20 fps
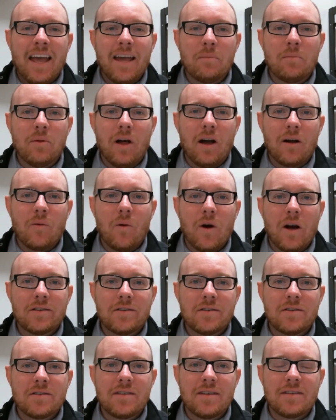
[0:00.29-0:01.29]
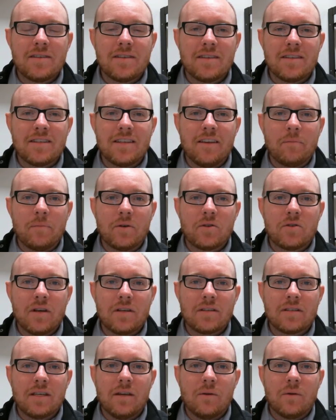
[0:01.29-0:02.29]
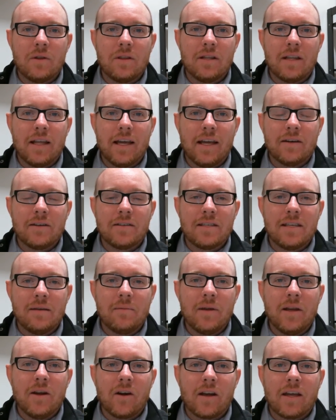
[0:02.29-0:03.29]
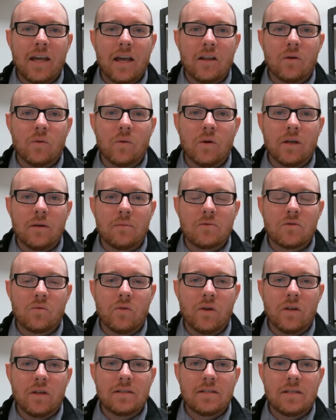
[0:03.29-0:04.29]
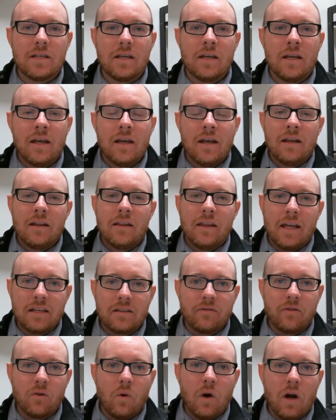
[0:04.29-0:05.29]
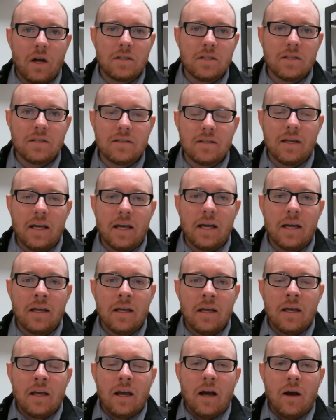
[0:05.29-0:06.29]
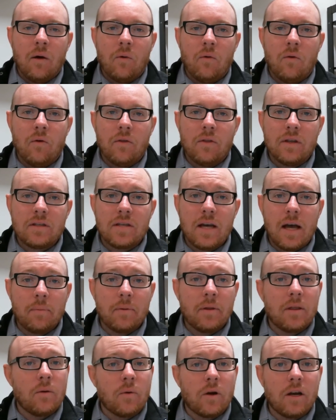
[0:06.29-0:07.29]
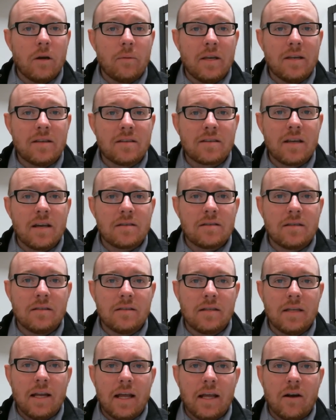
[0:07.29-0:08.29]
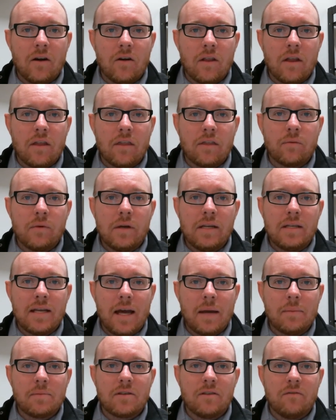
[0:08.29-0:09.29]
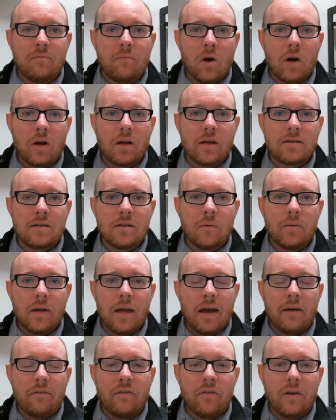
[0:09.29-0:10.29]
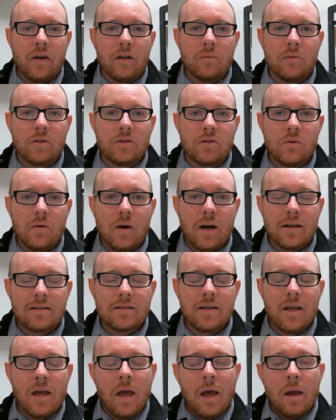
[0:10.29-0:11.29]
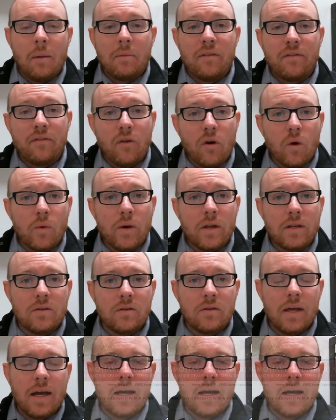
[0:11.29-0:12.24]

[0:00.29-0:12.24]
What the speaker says: Hey blog watchers, this is Steve Petruski with the Lander team here at Keller Williams Realty. Thanks for watching today. The topic that we're going to be discussing today are the three types of markets that we have available to us. Before we do